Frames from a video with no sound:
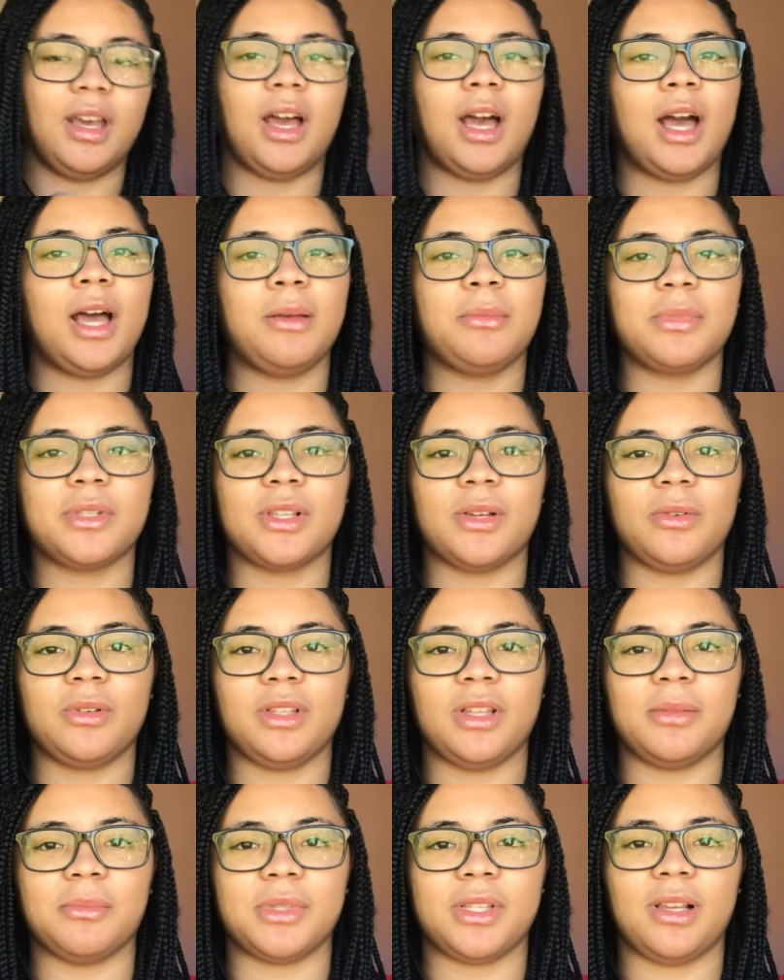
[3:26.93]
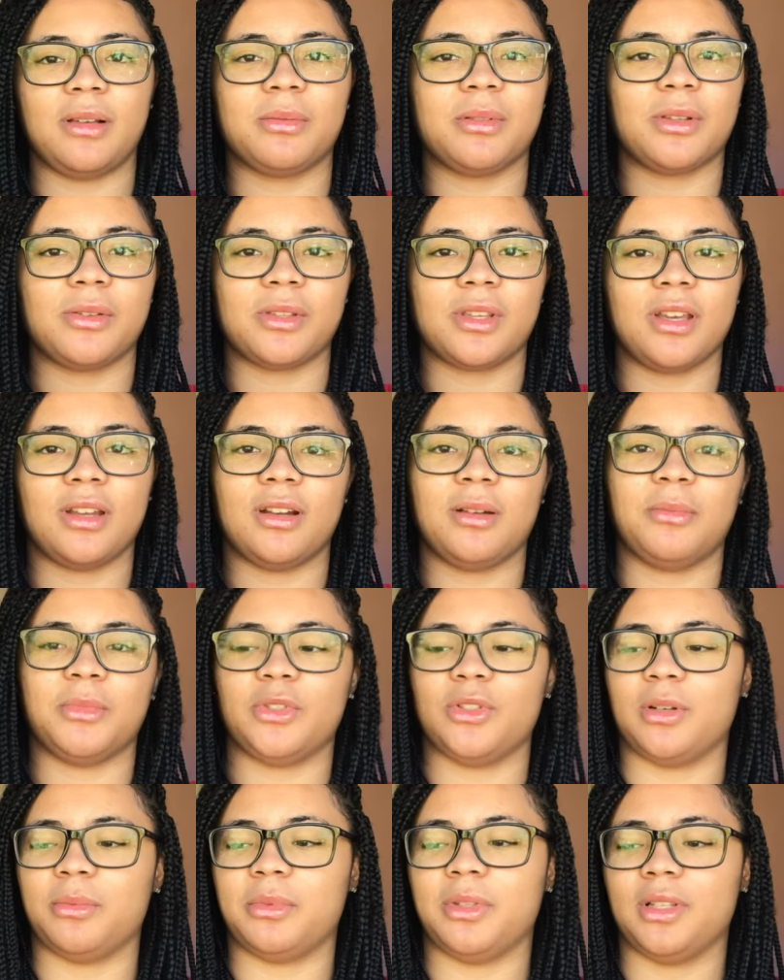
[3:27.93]
I'm so clumsy. I'm so scared I'm gonna
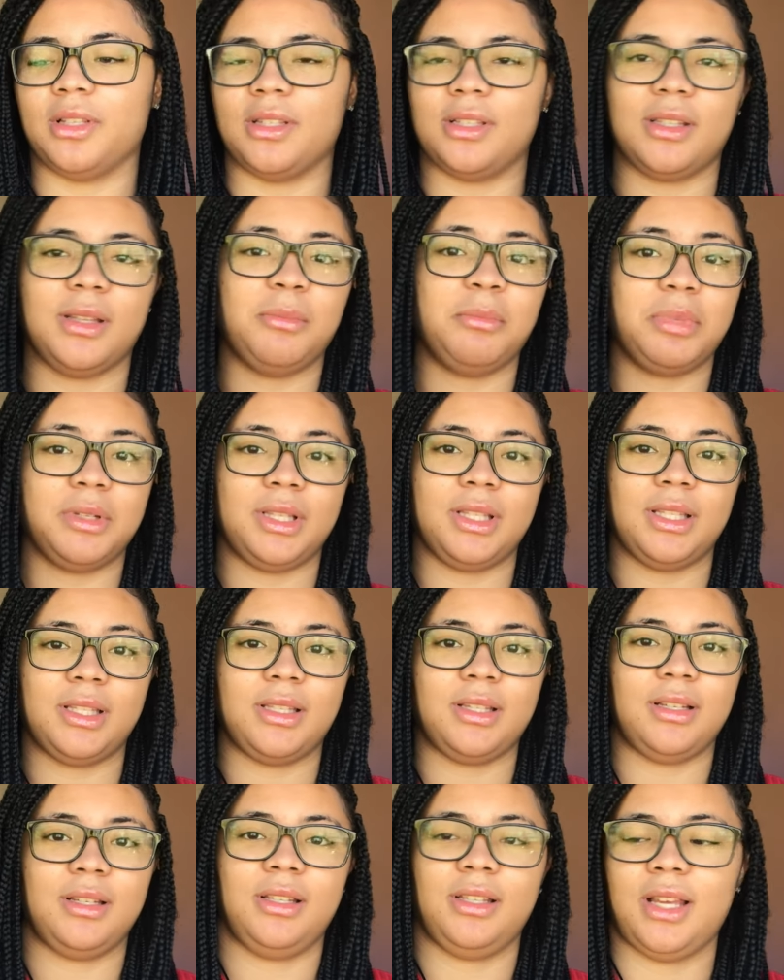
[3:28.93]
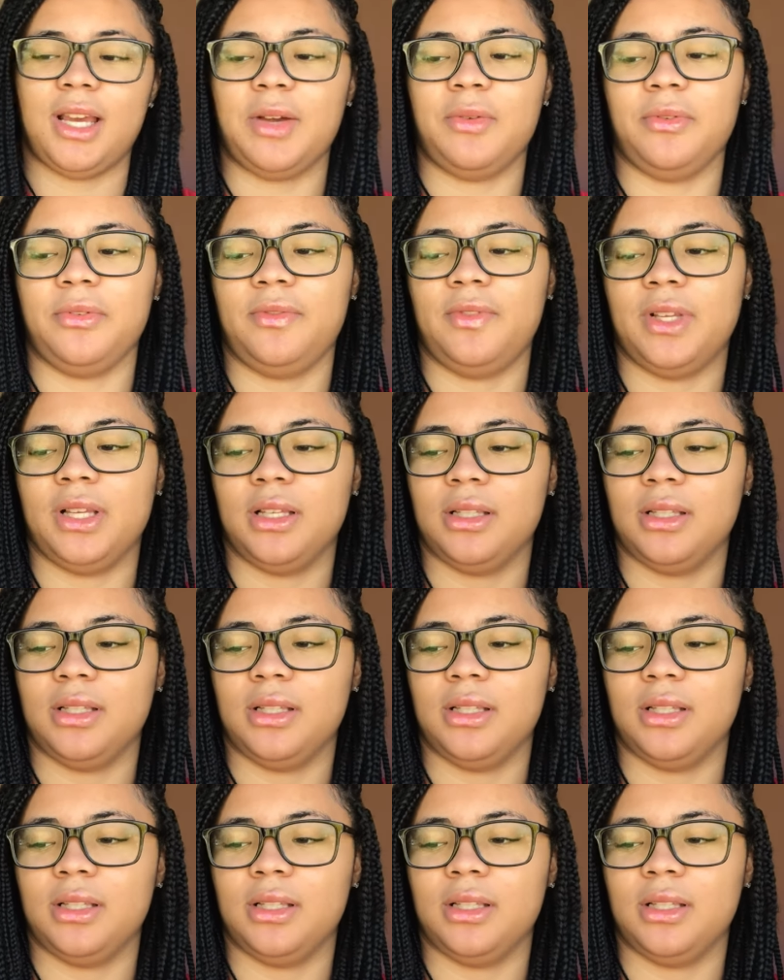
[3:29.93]
drop this. Let me put this to the side real